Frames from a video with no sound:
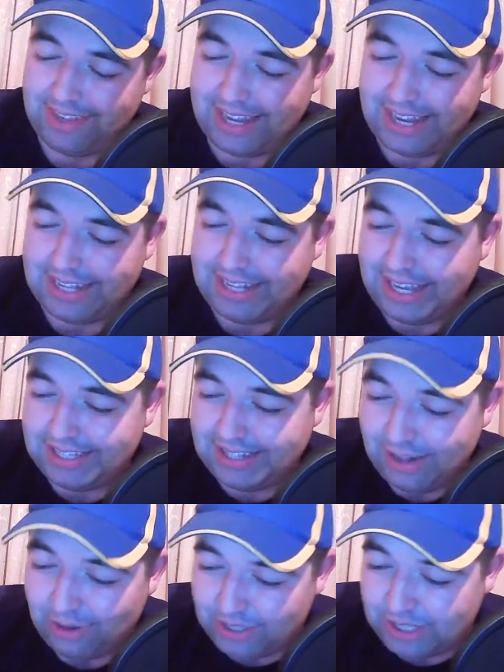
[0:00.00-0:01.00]
It
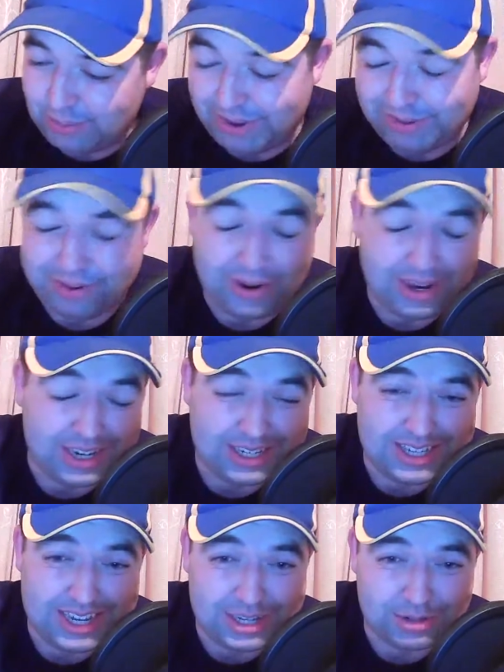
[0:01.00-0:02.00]
looks to be a very nice
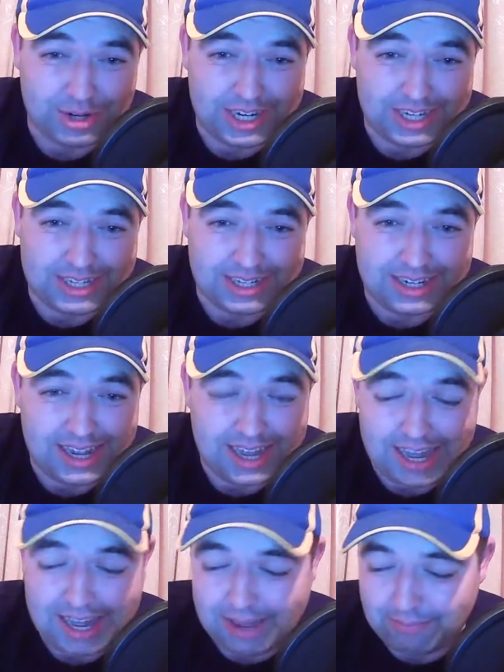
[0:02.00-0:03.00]
day's racing.
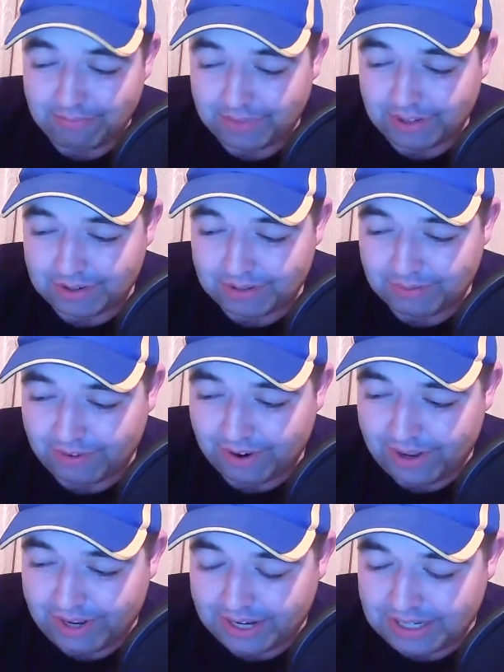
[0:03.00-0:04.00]
There's some
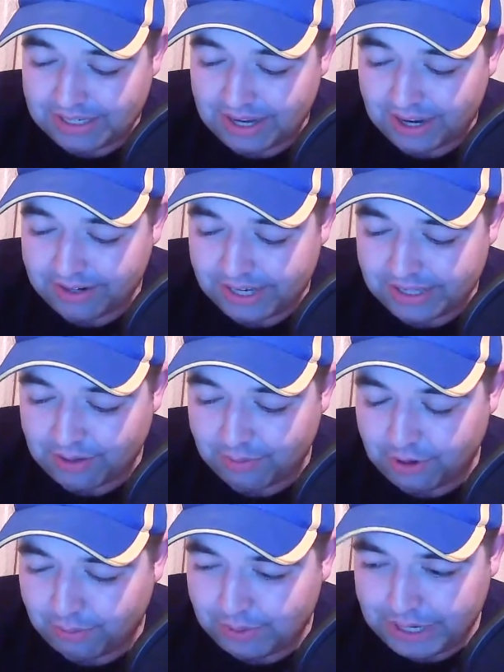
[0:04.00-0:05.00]
very nice contests
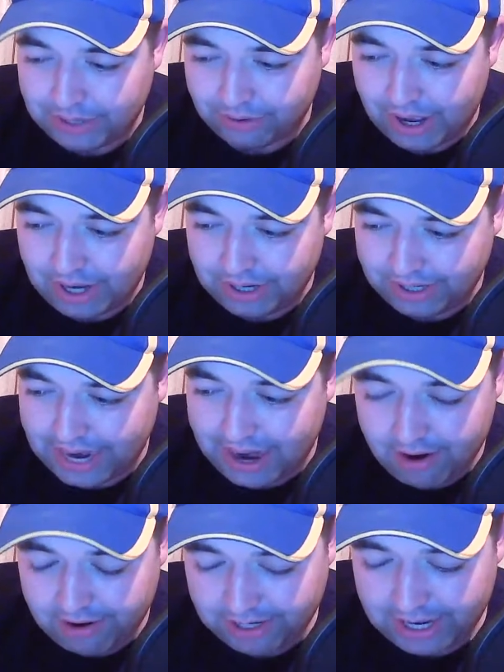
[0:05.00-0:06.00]
coming up later on in the
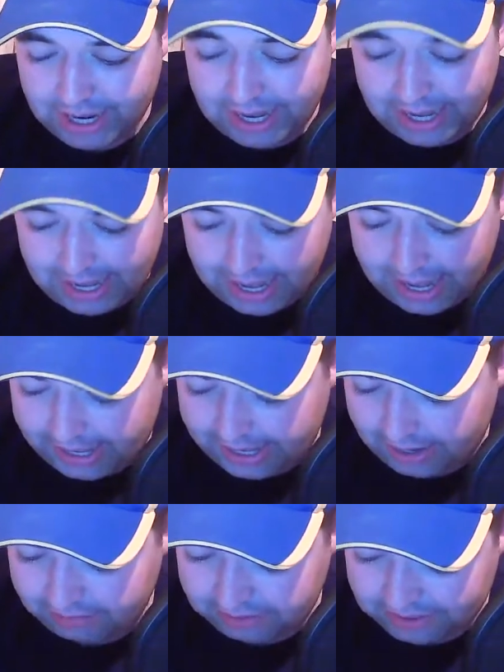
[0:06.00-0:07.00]
card.
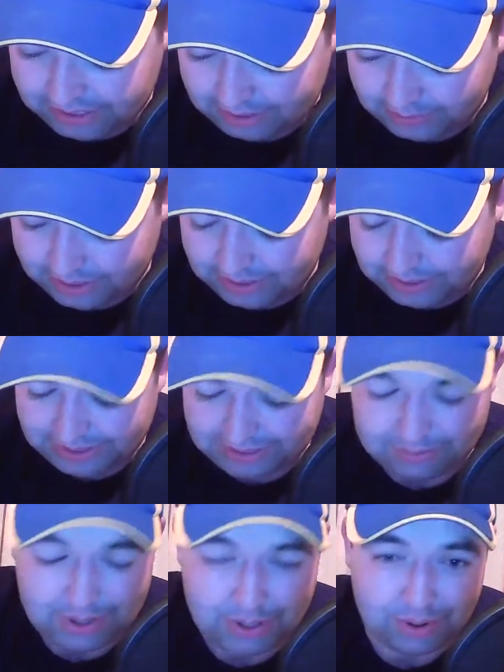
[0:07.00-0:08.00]
Obviously with
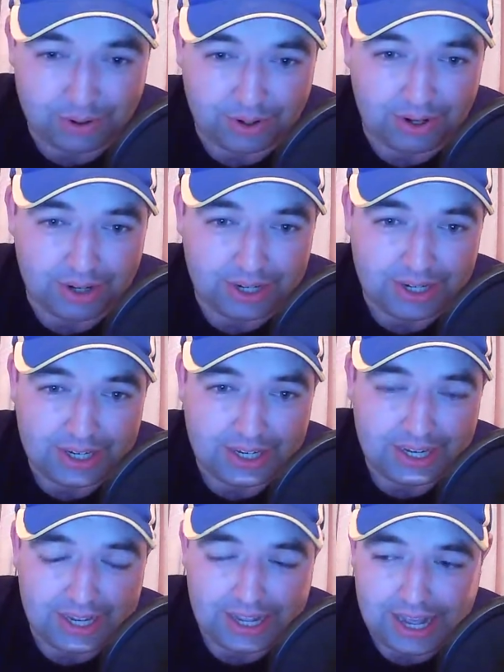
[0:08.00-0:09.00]
my own
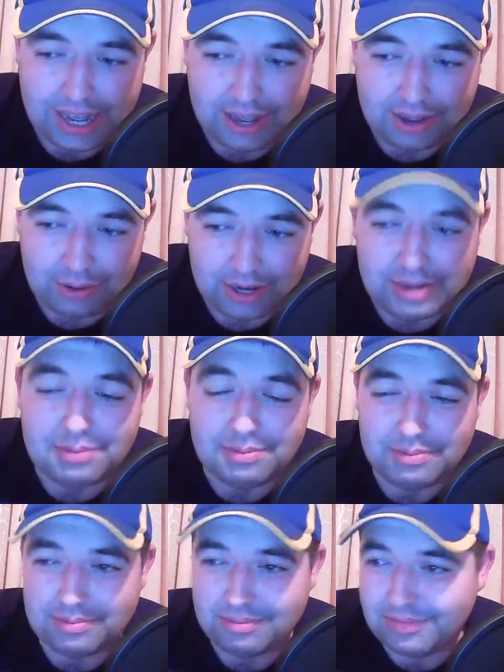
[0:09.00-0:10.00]

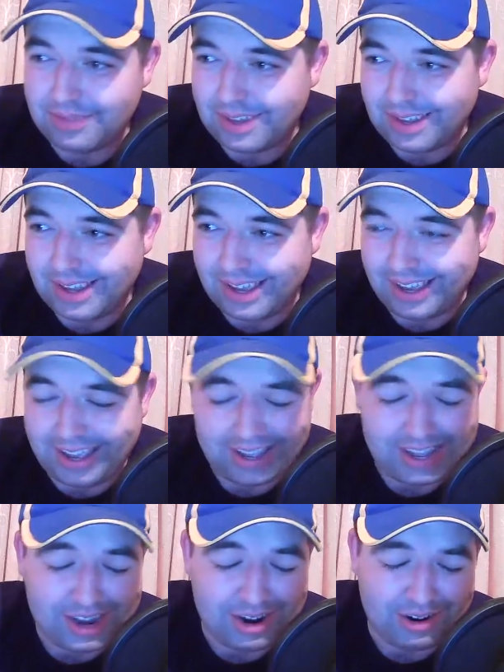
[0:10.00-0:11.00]
a
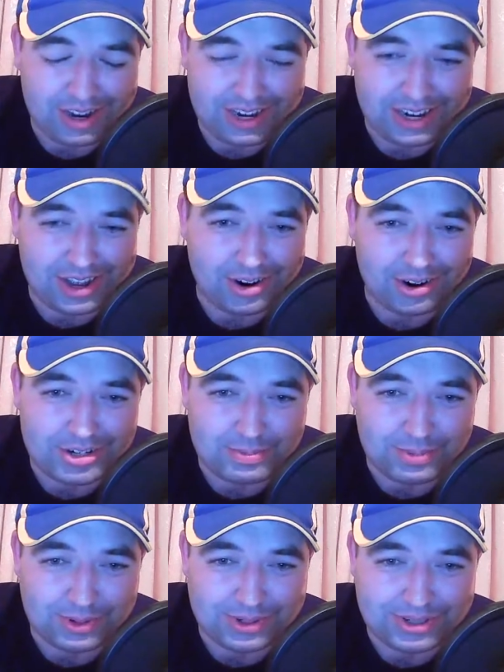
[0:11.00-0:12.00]
hair in the horse,
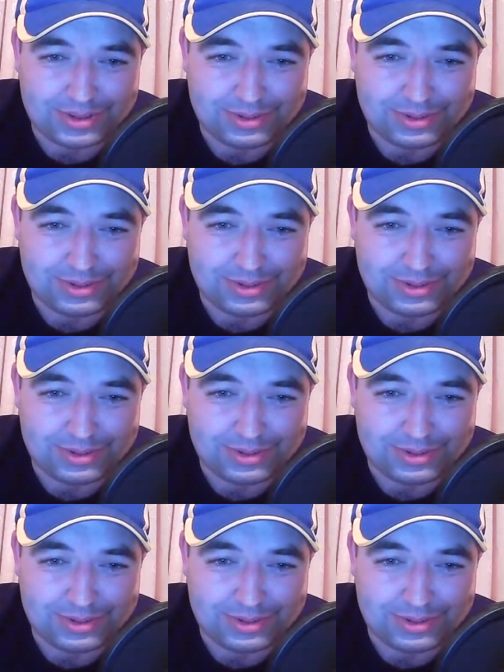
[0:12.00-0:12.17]
but